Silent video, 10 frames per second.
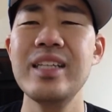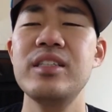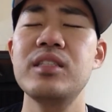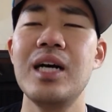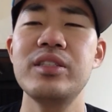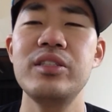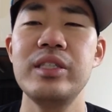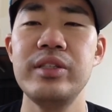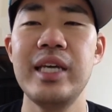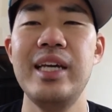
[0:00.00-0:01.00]
sausage that
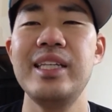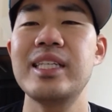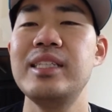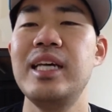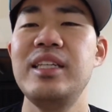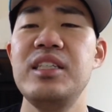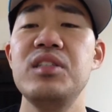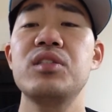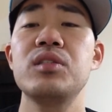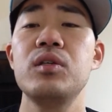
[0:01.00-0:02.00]
you get at like a
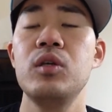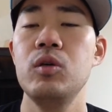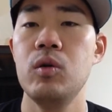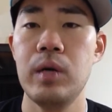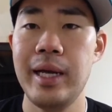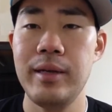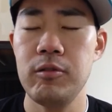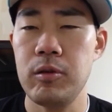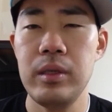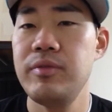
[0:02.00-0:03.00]
Denny's
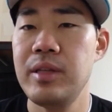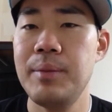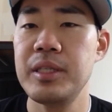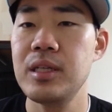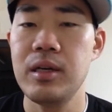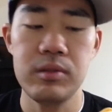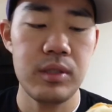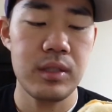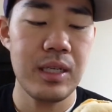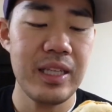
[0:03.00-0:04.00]
or even at McDonald's.
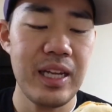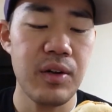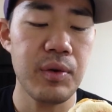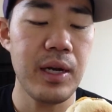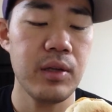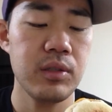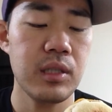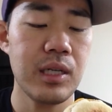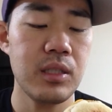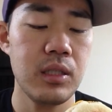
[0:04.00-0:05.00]
It's not like that ground
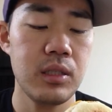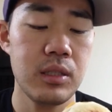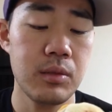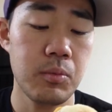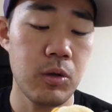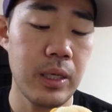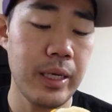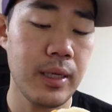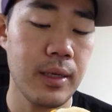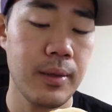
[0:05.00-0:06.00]
sausage. This is more
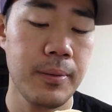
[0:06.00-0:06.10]
like,